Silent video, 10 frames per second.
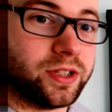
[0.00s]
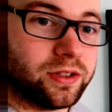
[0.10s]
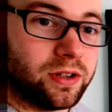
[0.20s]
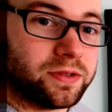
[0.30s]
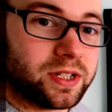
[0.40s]
So
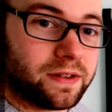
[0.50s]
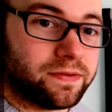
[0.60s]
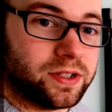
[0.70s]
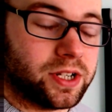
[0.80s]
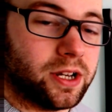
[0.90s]
there's loads of
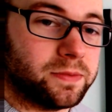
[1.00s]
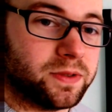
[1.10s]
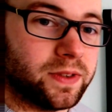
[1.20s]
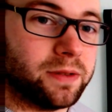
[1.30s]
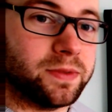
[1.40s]
different
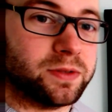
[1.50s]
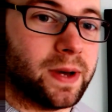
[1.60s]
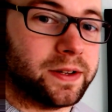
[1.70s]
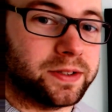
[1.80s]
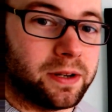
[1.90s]
terms for them as
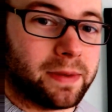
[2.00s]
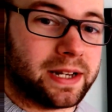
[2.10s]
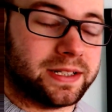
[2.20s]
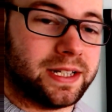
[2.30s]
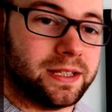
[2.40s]
well. So you
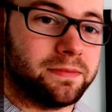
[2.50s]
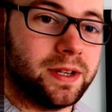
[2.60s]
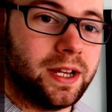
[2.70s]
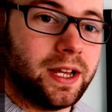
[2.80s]
might see them